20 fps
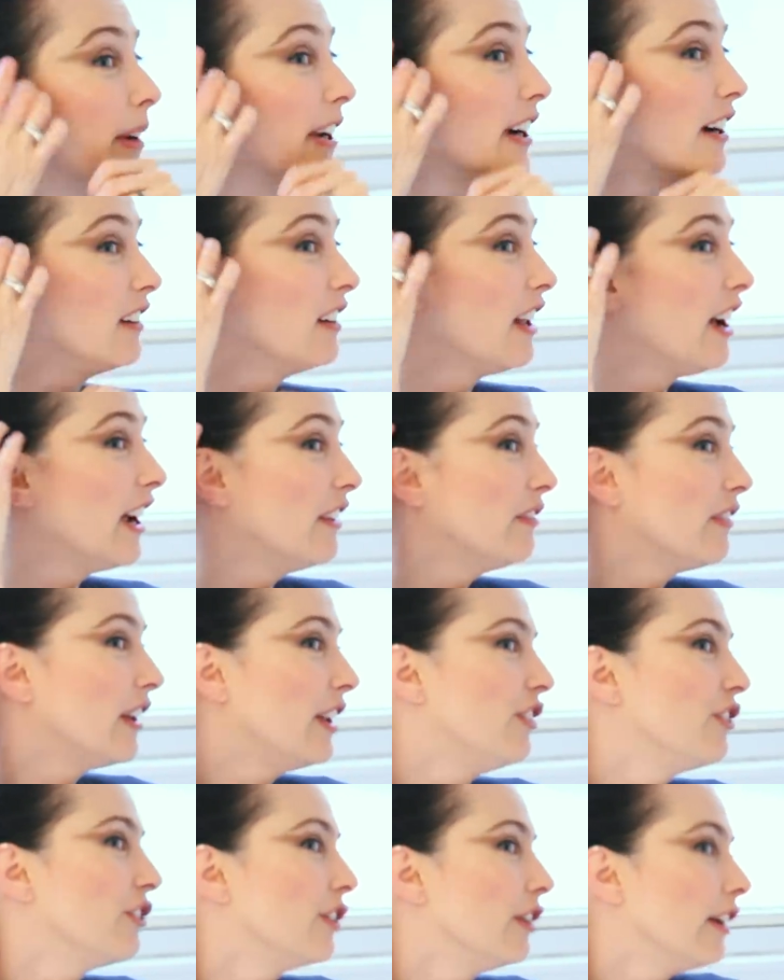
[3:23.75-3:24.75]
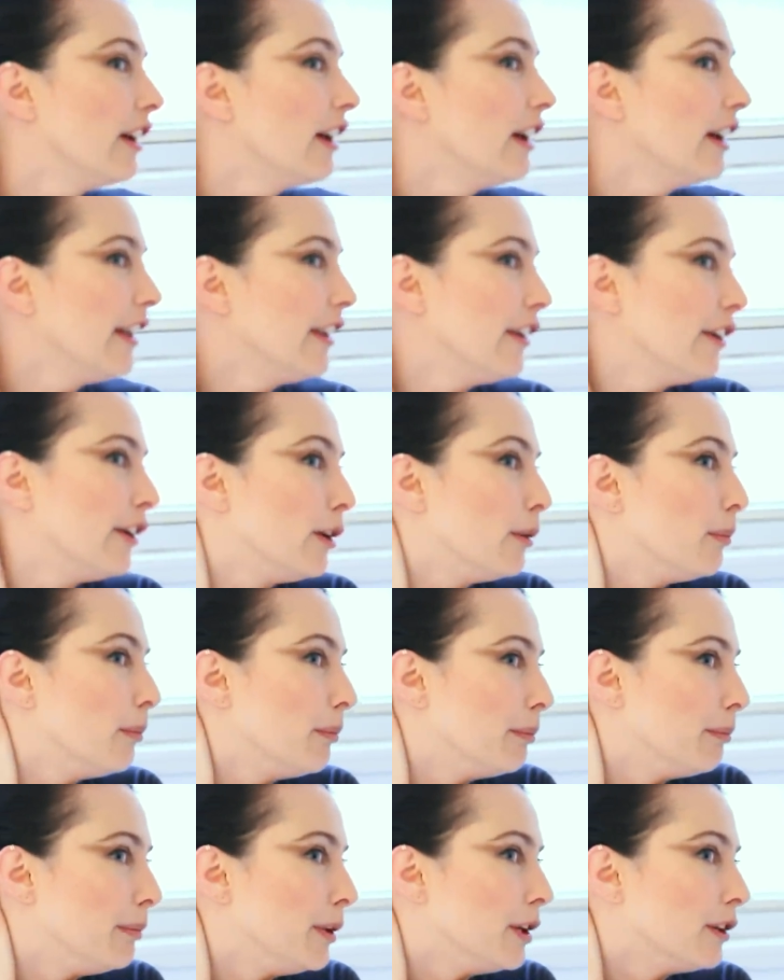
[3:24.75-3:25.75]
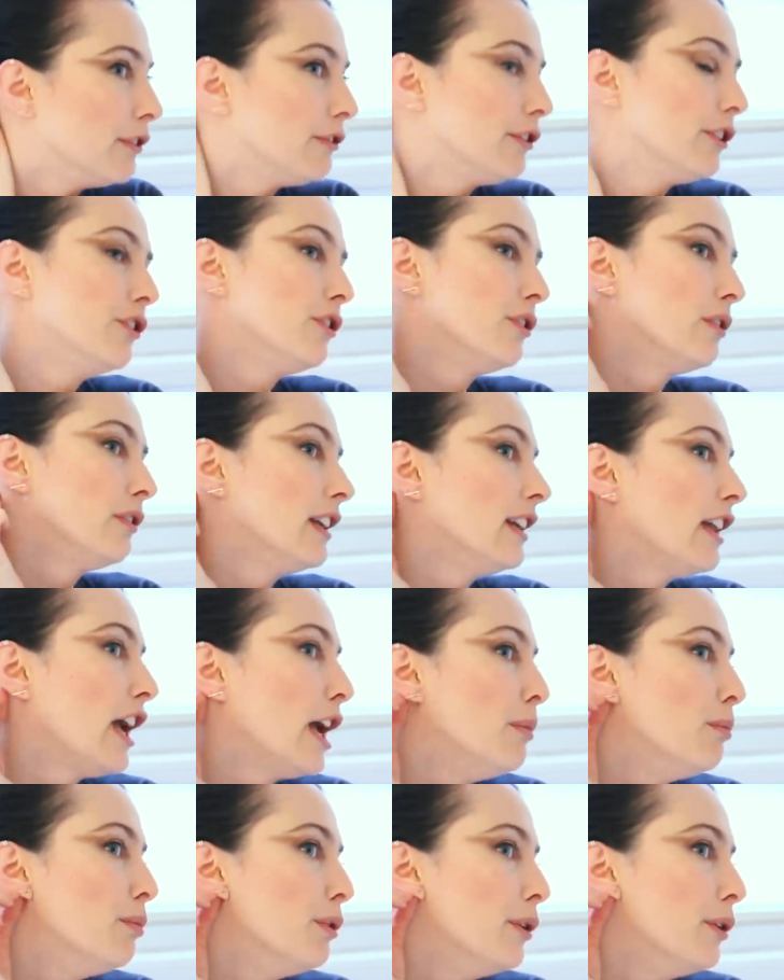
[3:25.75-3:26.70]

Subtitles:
Caroline Ventura and her beautiful jewelry line